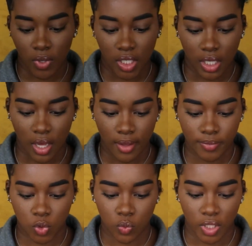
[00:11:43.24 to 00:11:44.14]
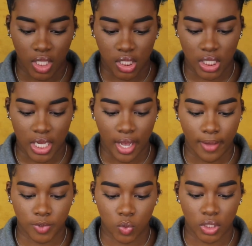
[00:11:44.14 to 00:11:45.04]
what it comes with, it
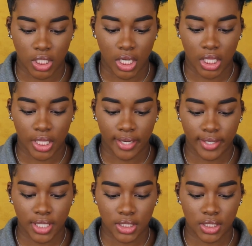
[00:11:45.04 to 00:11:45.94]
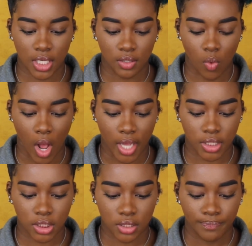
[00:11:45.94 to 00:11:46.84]
comes with a clearing skin
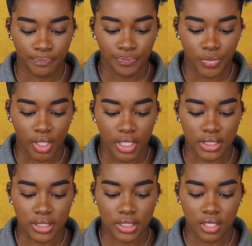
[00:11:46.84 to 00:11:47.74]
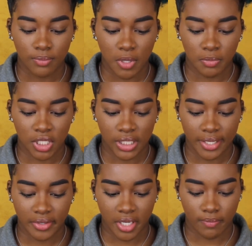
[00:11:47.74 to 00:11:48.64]
wash, a sebum
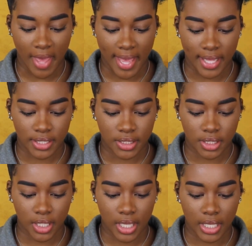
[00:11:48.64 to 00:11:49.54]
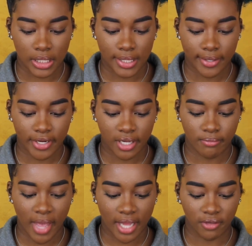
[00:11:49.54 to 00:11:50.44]
clearing mask, a
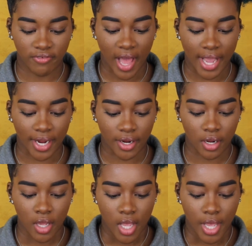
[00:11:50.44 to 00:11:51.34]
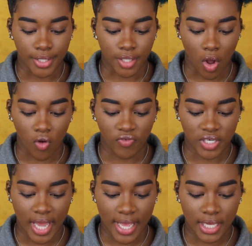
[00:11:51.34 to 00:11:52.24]
clearing mattifier, an
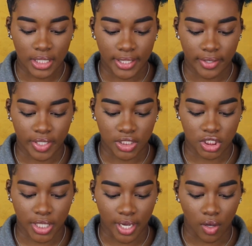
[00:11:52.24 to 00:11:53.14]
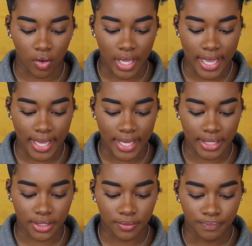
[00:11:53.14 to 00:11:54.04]
overnight clearing gel,
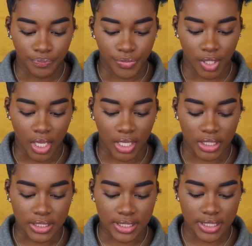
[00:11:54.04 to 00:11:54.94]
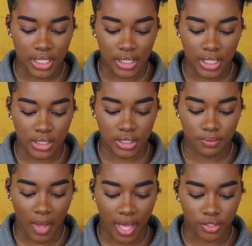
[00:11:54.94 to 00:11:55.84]
and a concealing
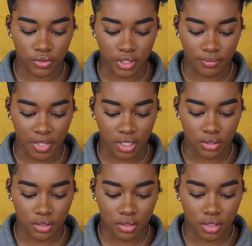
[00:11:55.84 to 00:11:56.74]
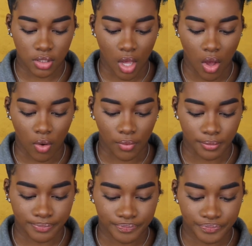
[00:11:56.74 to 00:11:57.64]
spot treatment. So